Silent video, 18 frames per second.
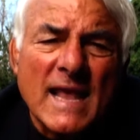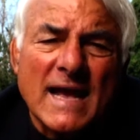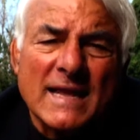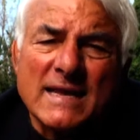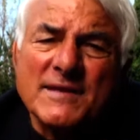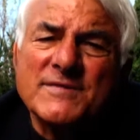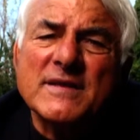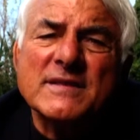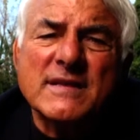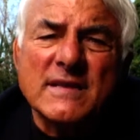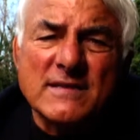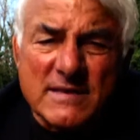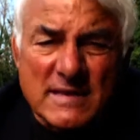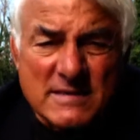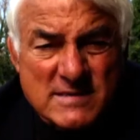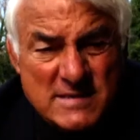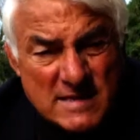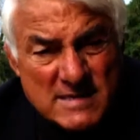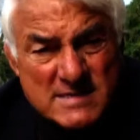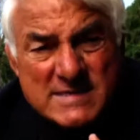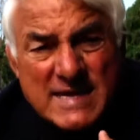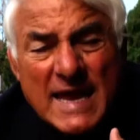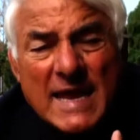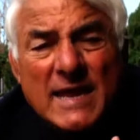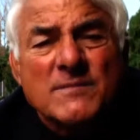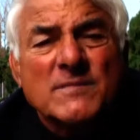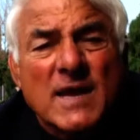And I think that this
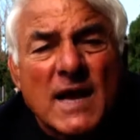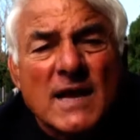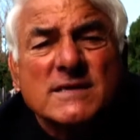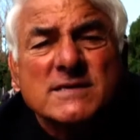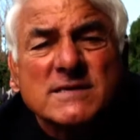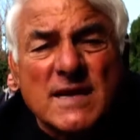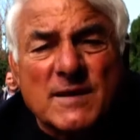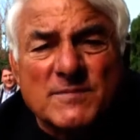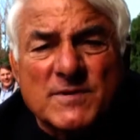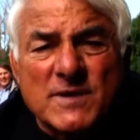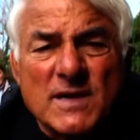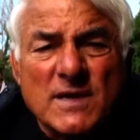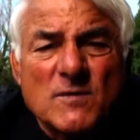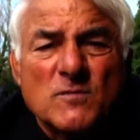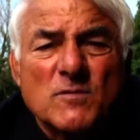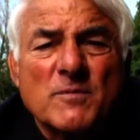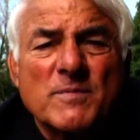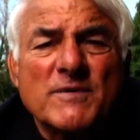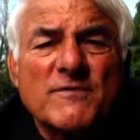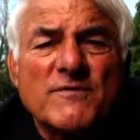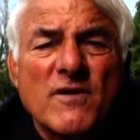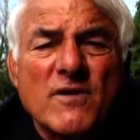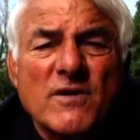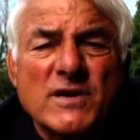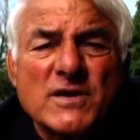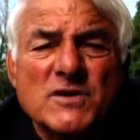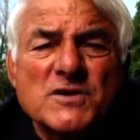same concept will be
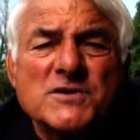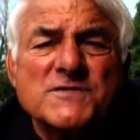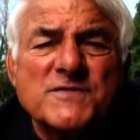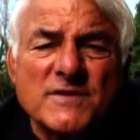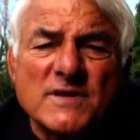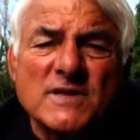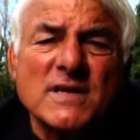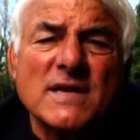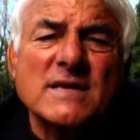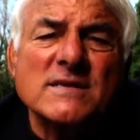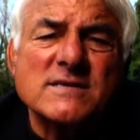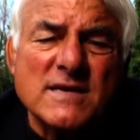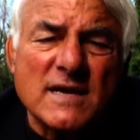very useful in